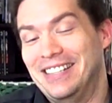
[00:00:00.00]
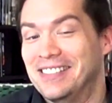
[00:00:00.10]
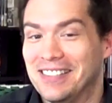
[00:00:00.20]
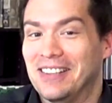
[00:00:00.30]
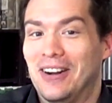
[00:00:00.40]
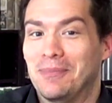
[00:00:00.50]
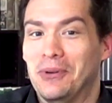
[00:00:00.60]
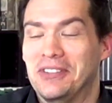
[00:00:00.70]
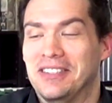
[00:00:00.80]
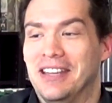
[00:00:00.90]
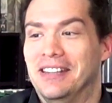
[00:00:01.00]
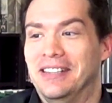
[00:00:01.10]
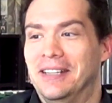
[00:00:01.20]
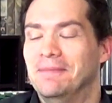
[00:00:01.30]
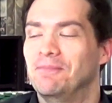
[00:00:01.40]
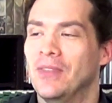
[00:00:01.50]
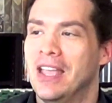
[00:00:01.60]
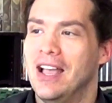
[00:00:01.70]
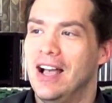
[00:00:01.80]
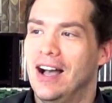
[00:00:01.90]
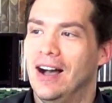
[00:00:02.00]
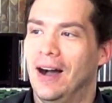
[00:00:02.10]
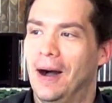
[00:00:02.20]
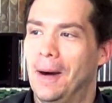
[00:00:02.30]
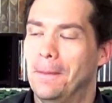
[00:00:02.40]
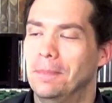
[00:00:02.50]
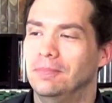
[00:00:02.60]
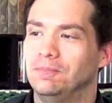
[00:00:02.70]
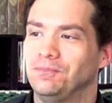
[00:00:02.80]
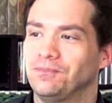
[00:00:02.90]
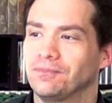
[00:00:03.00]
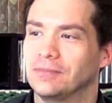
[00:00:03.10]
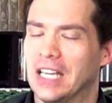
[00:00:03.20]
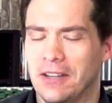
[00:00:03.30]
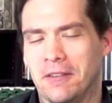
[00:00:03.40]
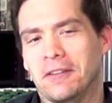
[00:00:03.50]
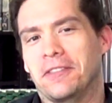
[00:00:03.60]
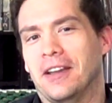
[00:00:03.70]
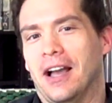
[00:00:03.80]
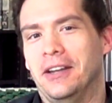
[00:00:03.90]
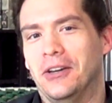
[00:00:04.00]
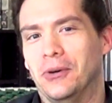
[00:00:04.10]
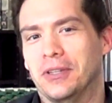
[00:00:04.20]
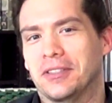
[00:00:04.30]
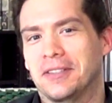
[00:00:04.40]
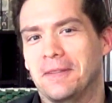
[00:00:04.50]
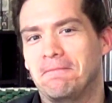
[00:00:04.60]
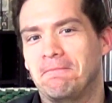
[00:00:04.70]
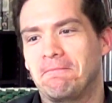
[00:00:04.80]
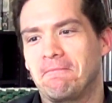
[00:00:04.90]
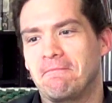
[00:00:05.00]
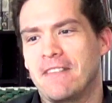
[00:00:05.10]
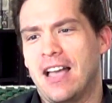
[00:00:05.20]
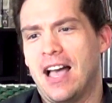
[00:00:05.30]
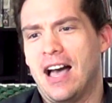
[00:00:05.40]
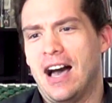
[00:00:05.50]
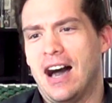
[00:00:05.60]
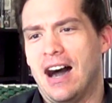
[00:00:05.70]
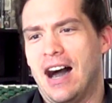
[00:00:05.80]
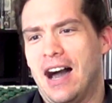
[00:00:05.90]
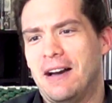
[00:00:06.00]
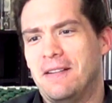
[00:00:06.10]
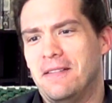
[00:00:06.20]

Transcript: it's just cardboard standee um, another thing i noticed I, uh,